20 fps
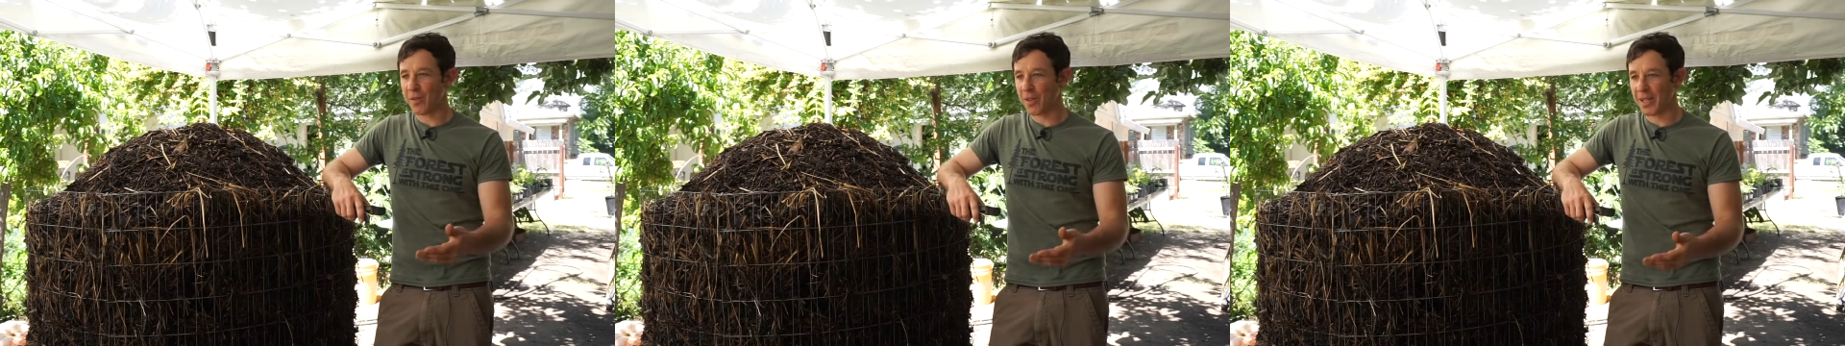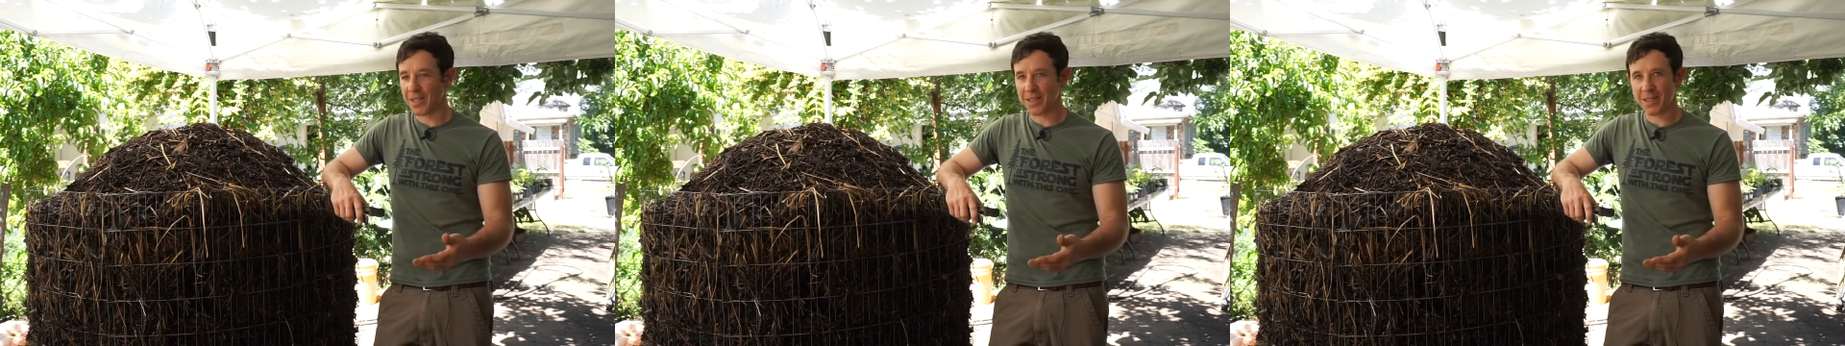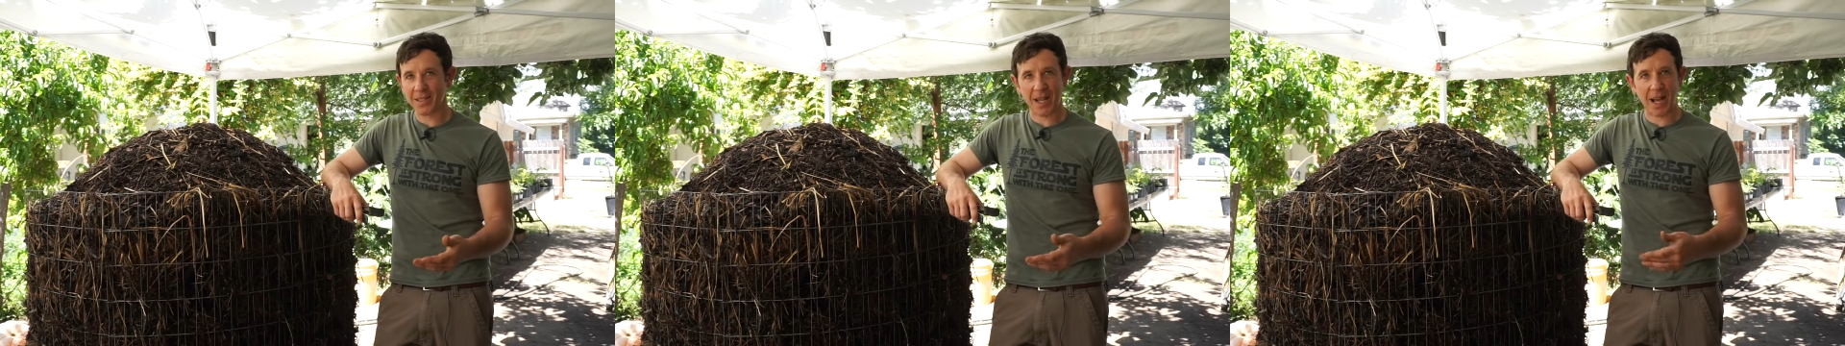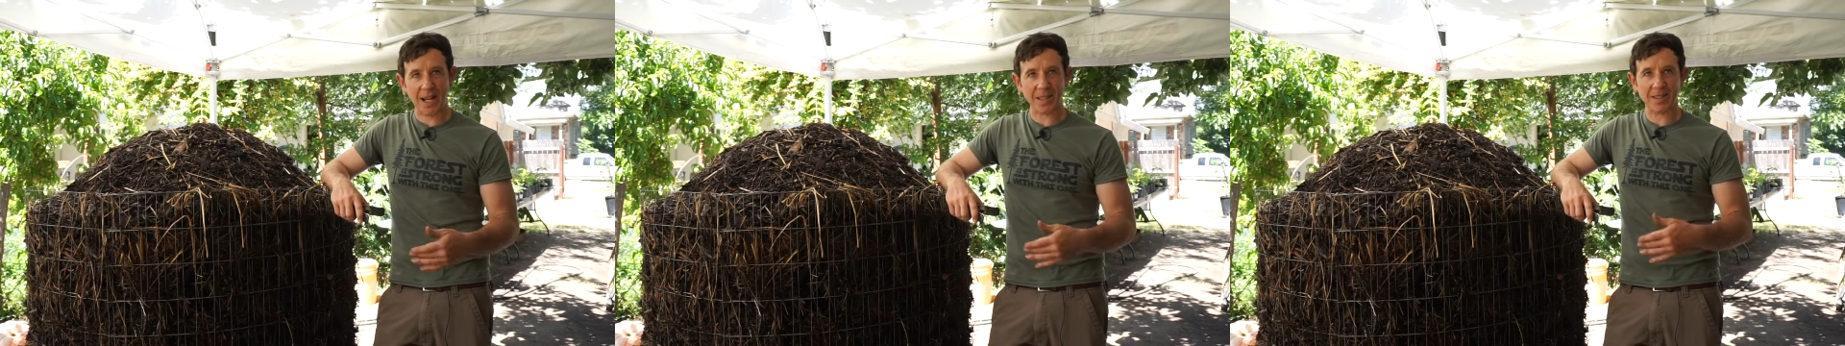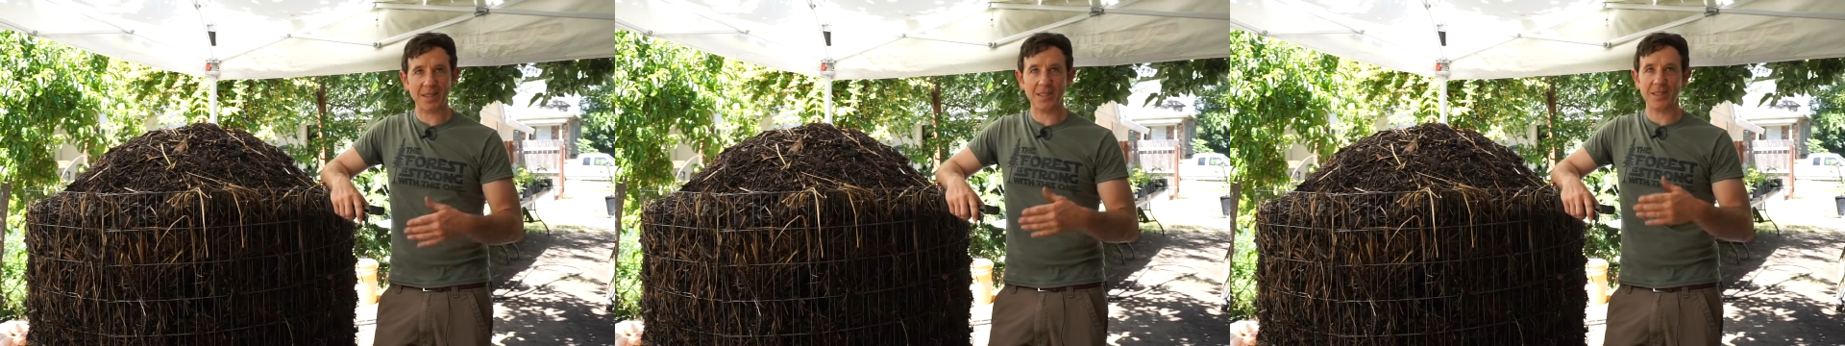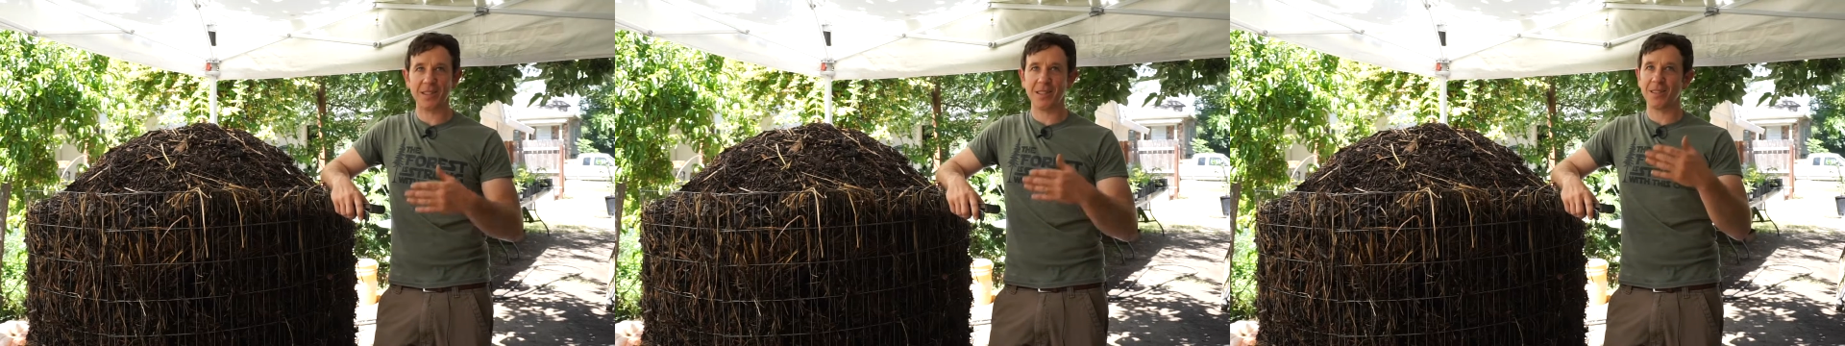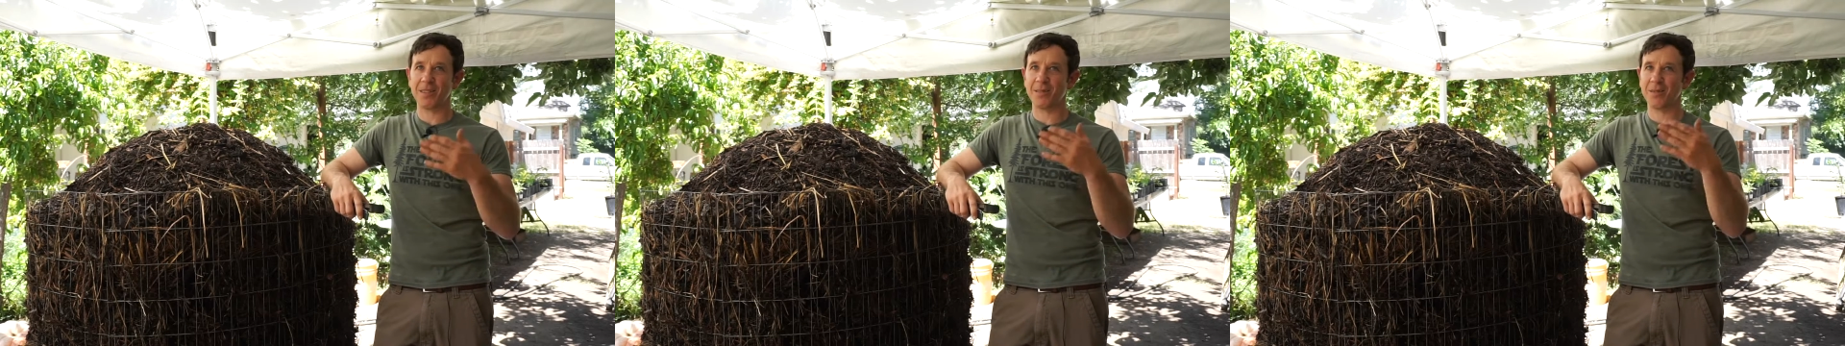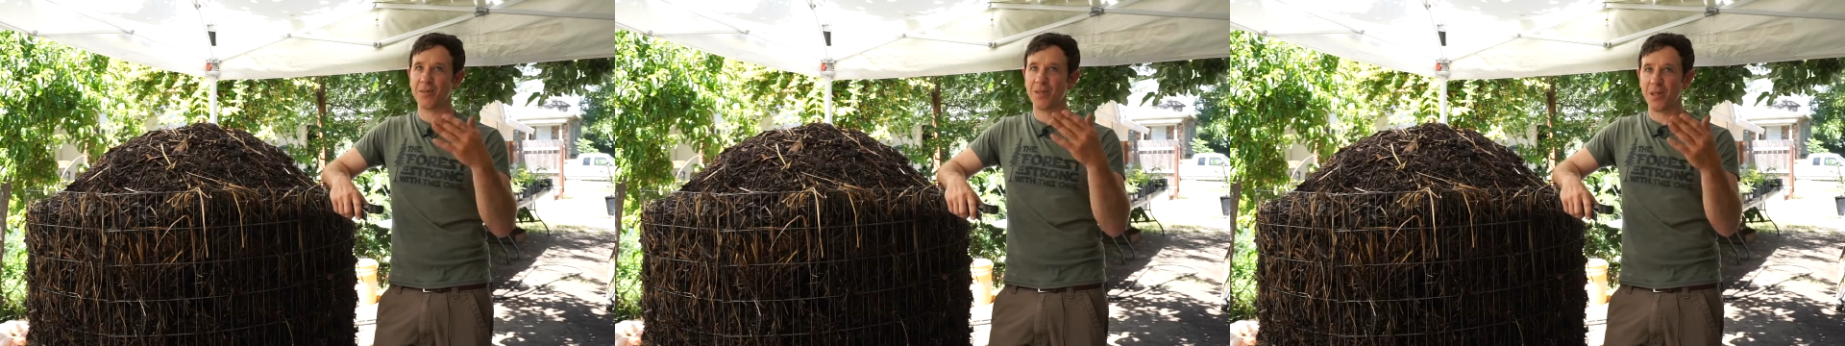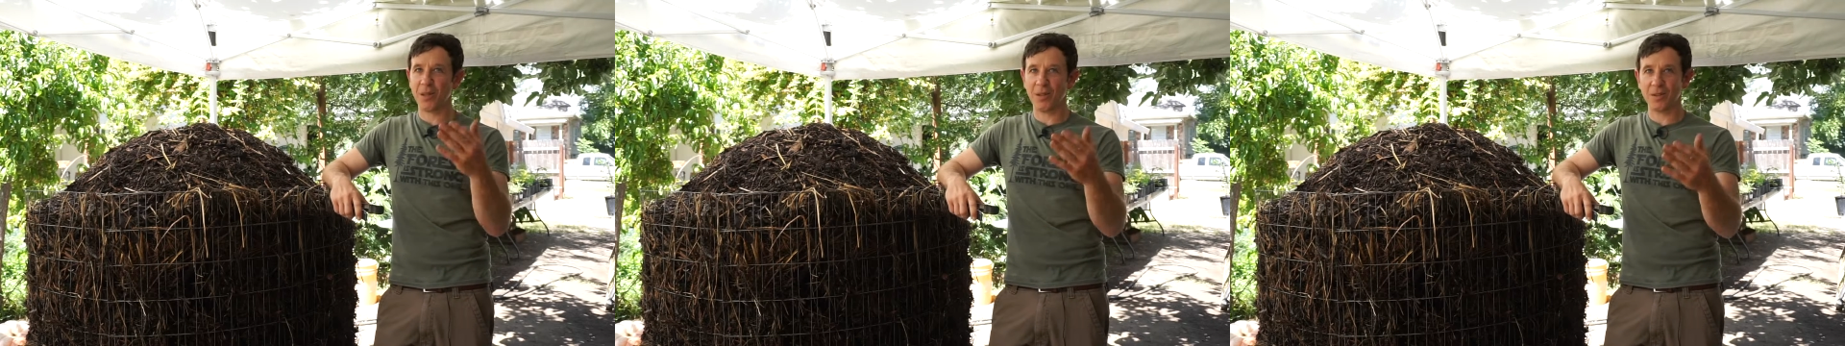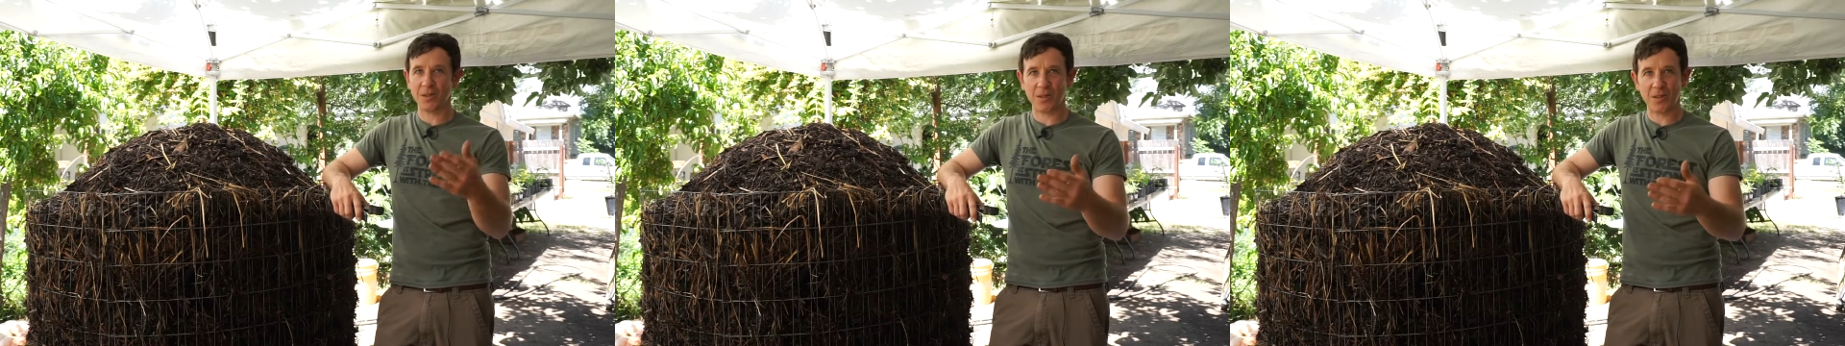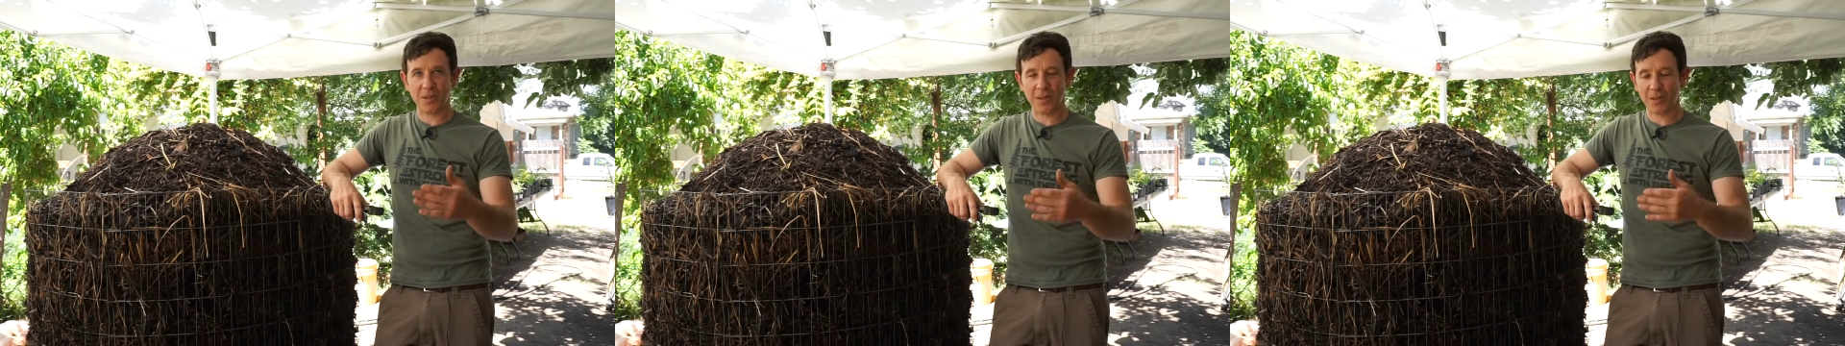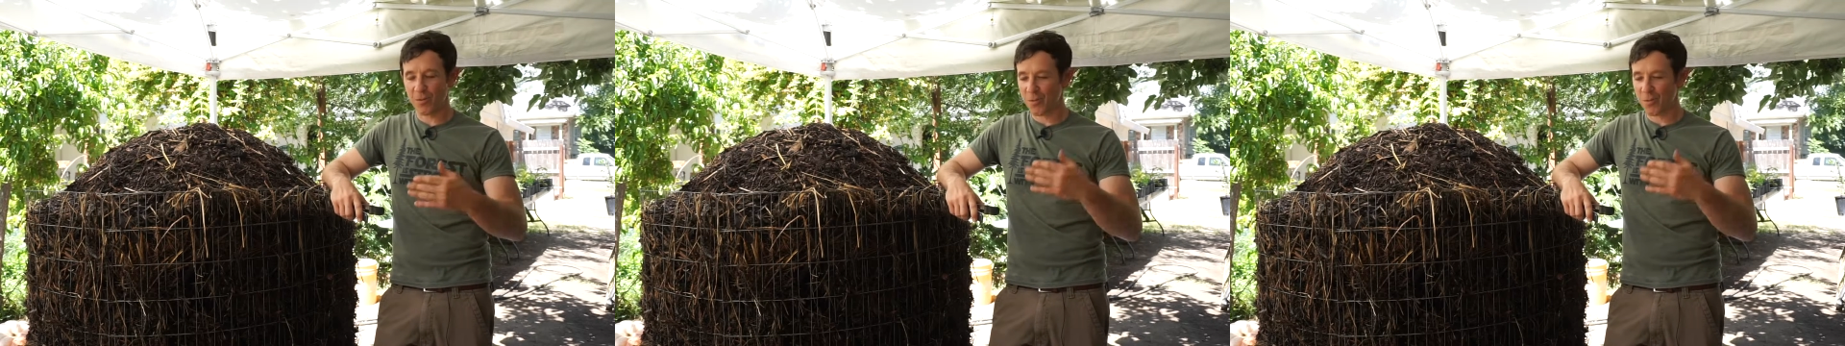Elaine's classes and you know starting